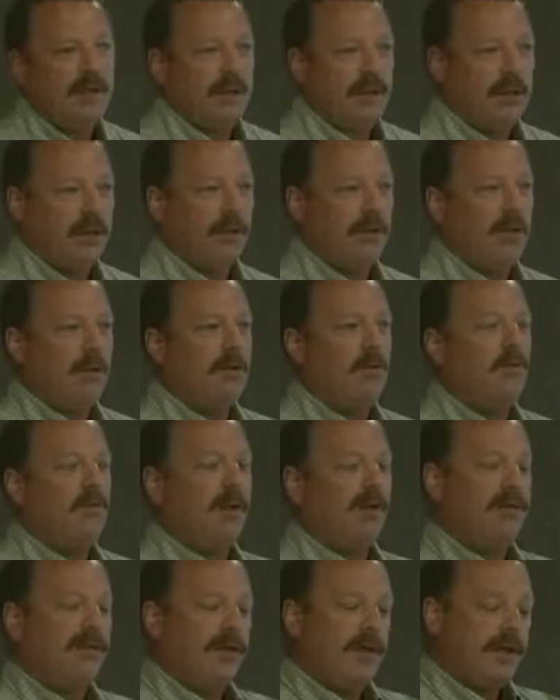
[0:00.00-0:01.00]
along
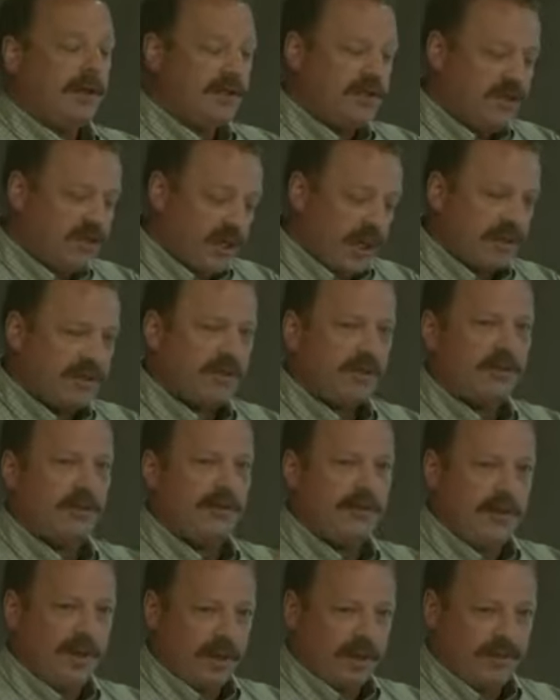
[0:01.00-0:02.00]
with just
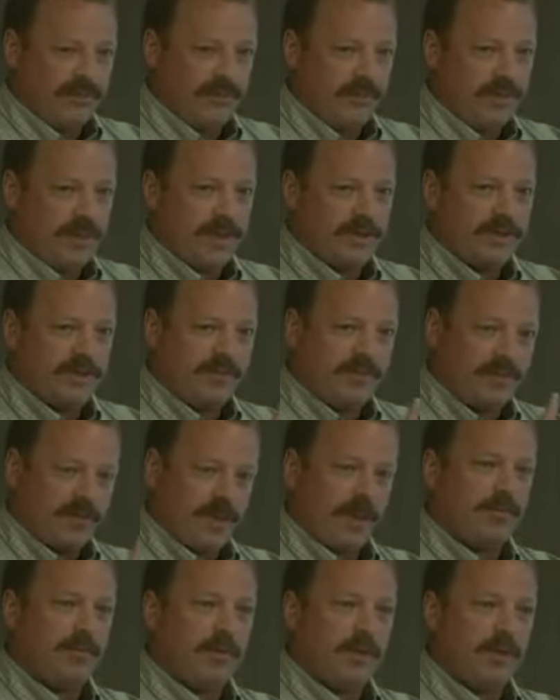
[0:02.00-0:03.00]
the information for
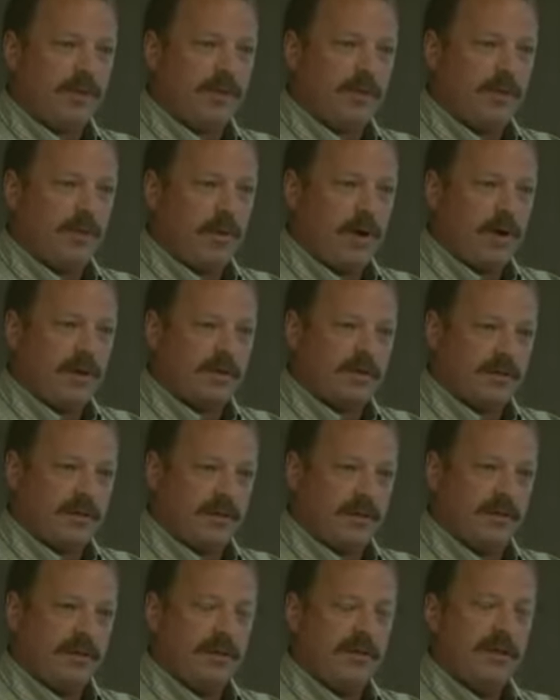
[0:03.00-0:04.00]
that particular wire
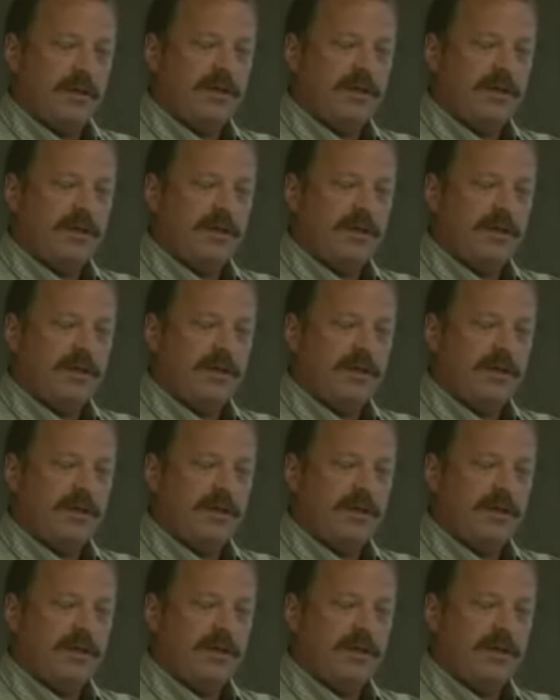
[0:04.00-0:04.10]
center.